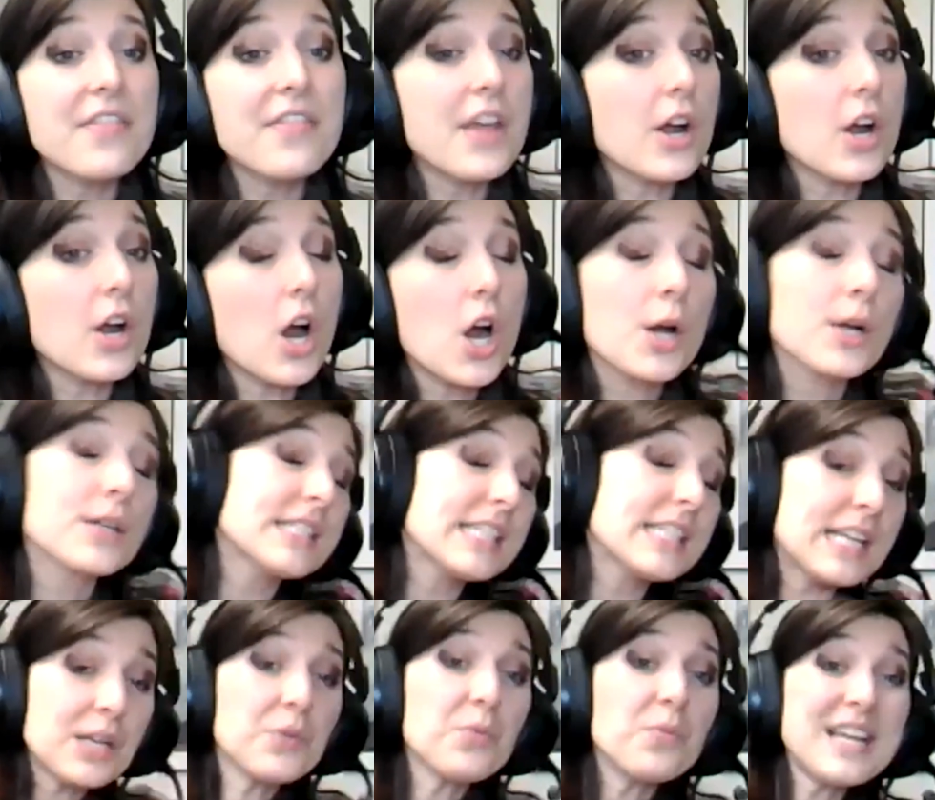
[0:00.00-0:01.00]
There are
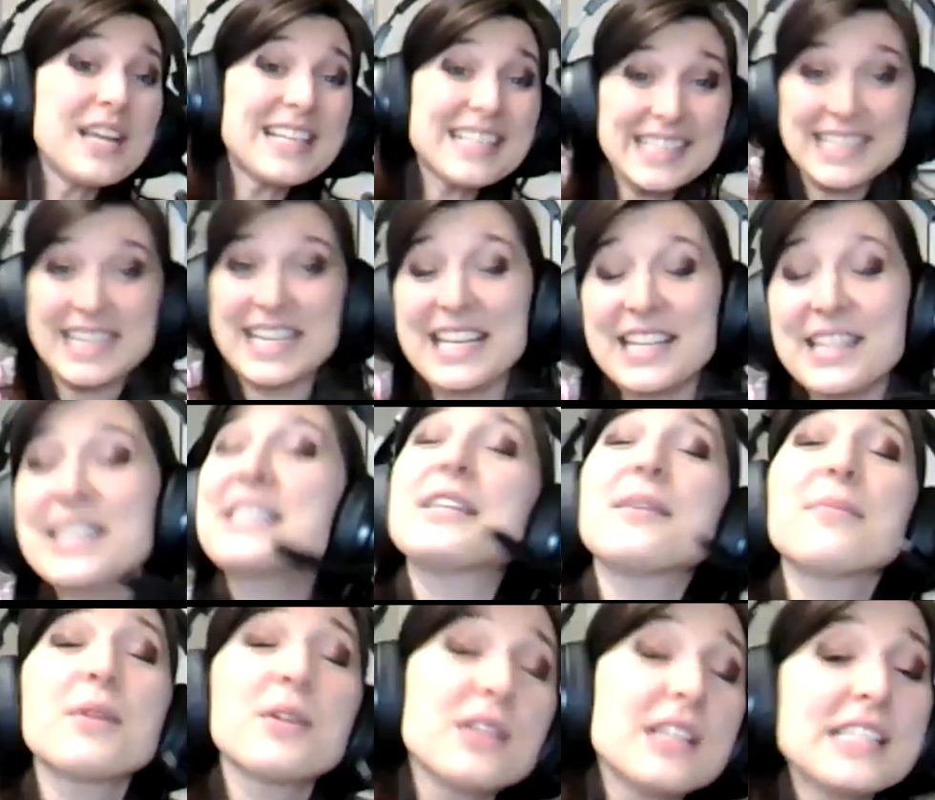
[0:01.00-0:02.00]
10 weeks in the
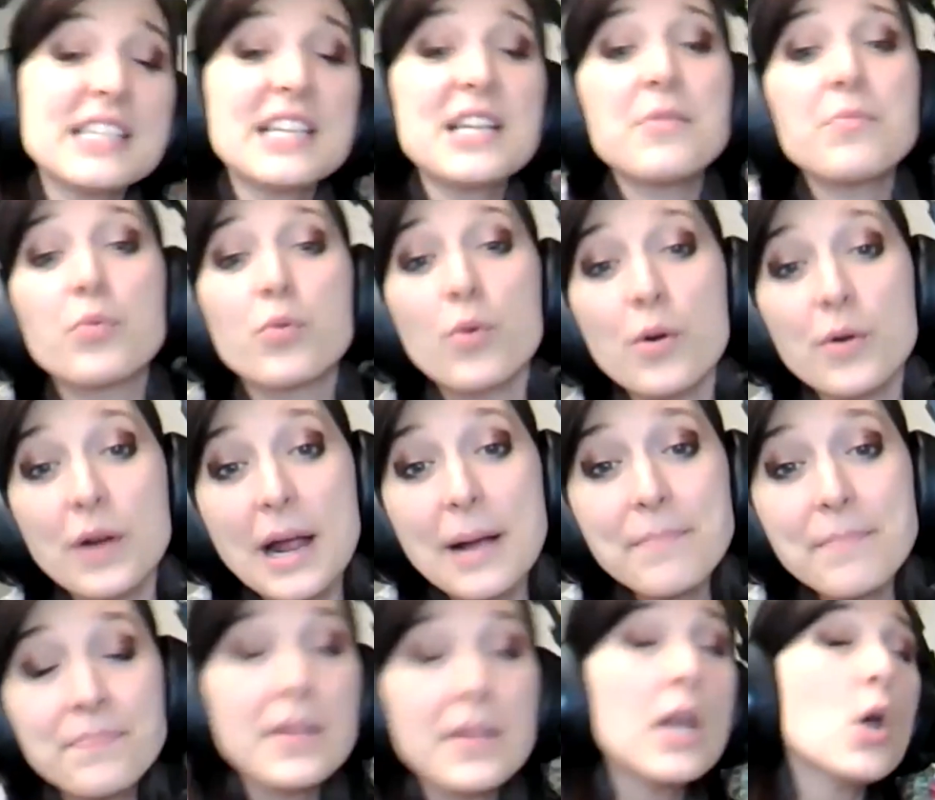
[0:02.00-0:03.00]
summer listening
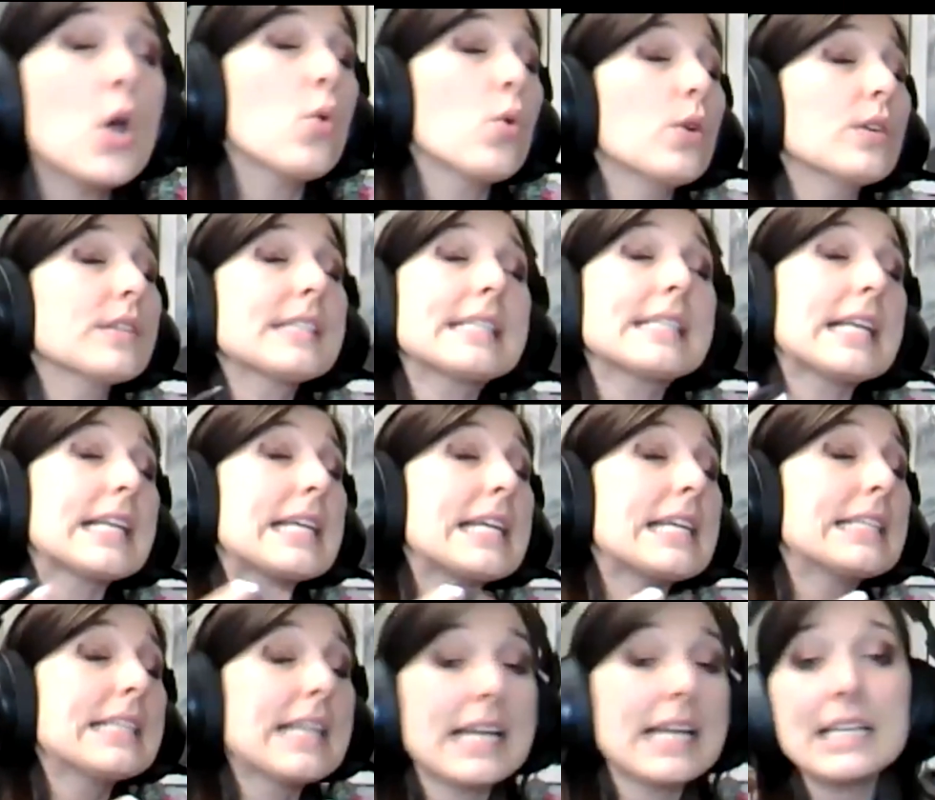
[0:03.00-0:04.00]
program. We'll
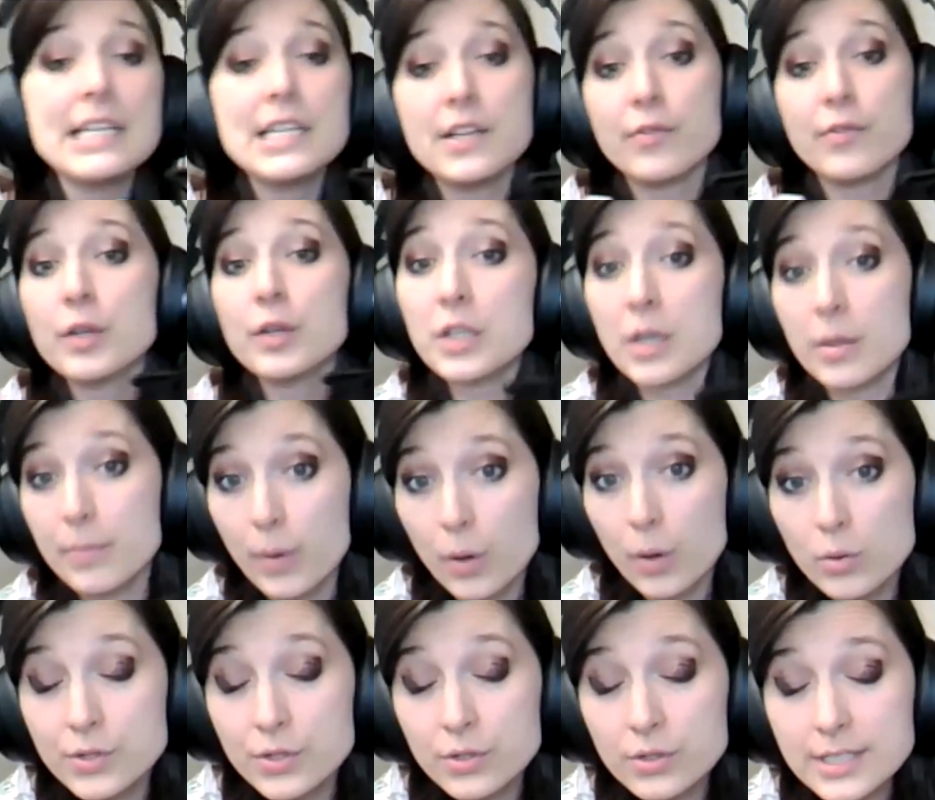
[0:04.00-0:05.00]
study 10 different
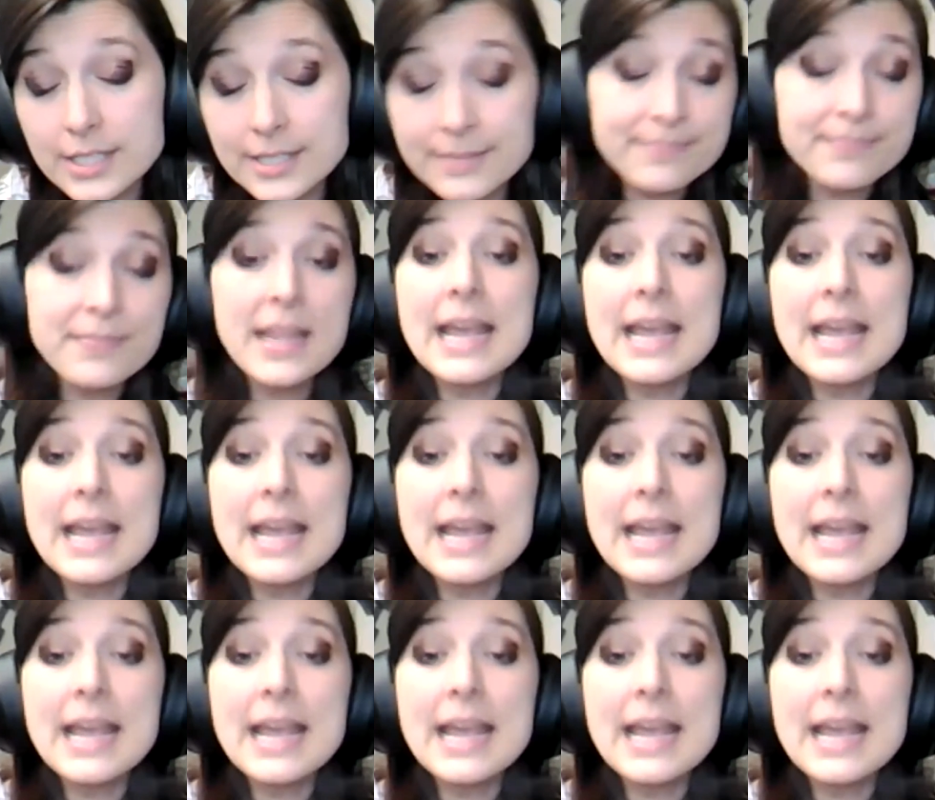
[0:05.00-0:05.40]
composers.